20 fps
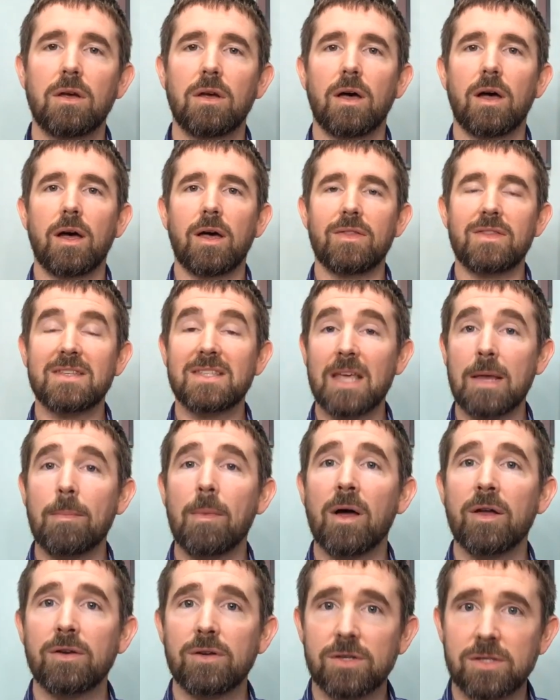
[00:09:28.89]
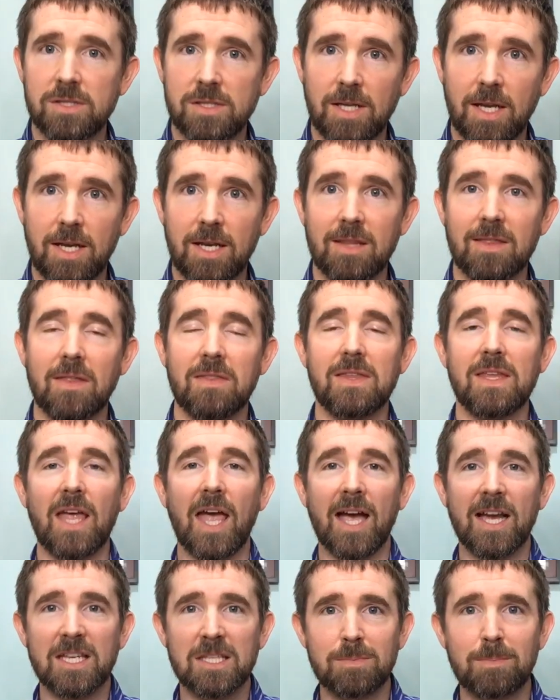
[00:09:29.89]
The same understanding, that the
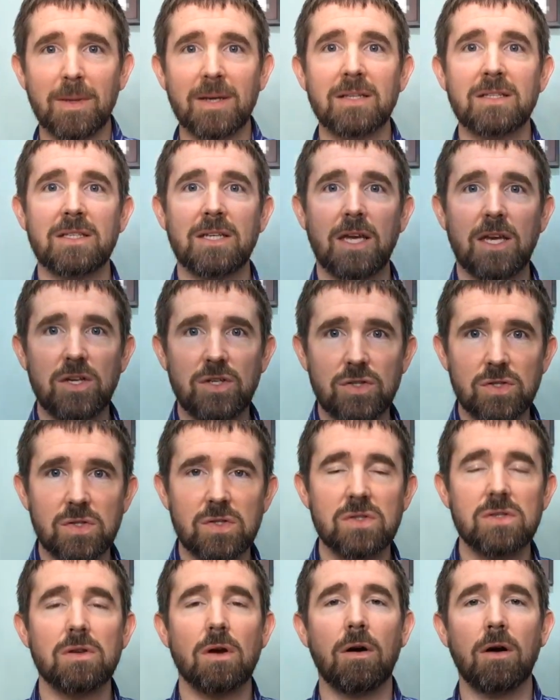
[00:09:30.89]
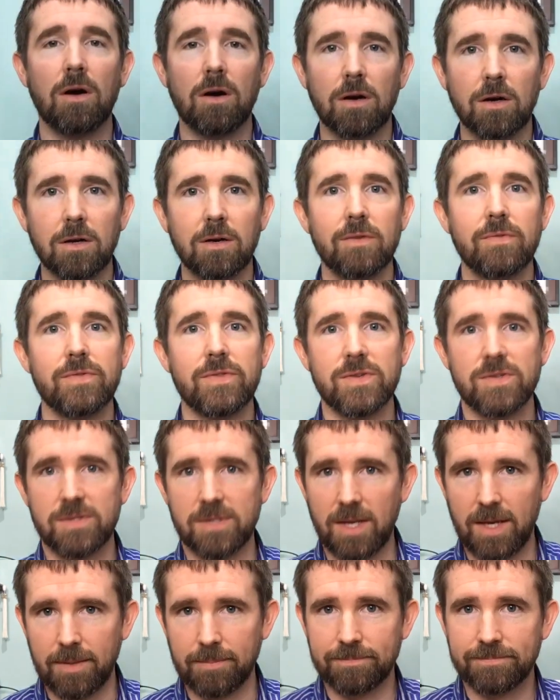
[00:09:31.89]
expectations are the
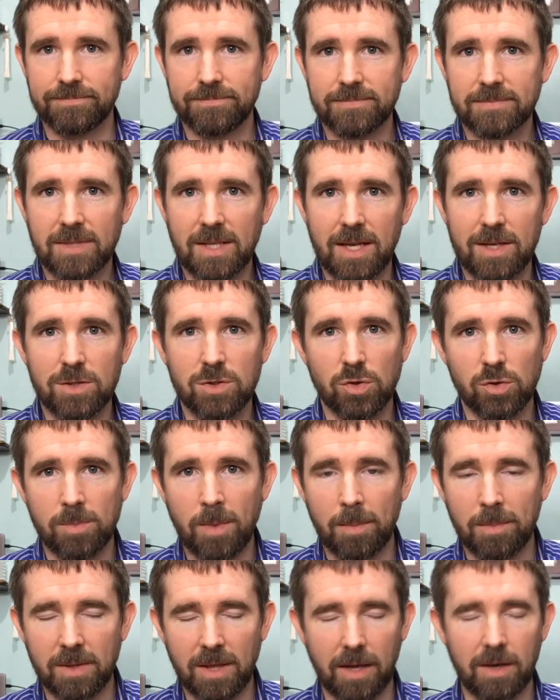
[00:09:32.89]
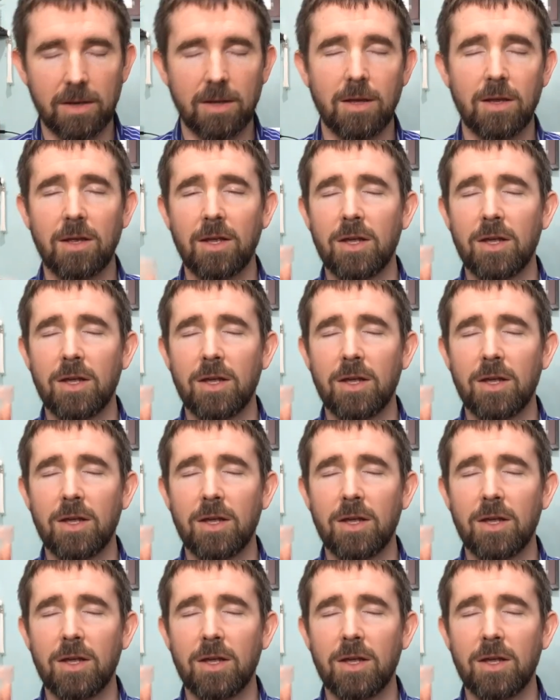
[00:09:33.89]
same. Okay, so remember that.